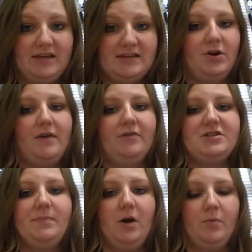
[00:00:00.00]
Is there ever a
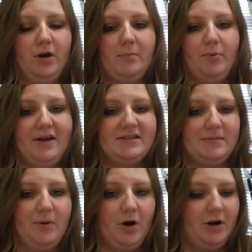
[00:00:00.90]
spot where it breaks
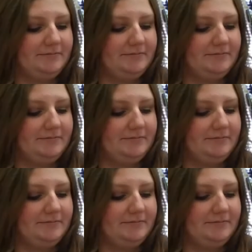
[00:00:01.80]
apart?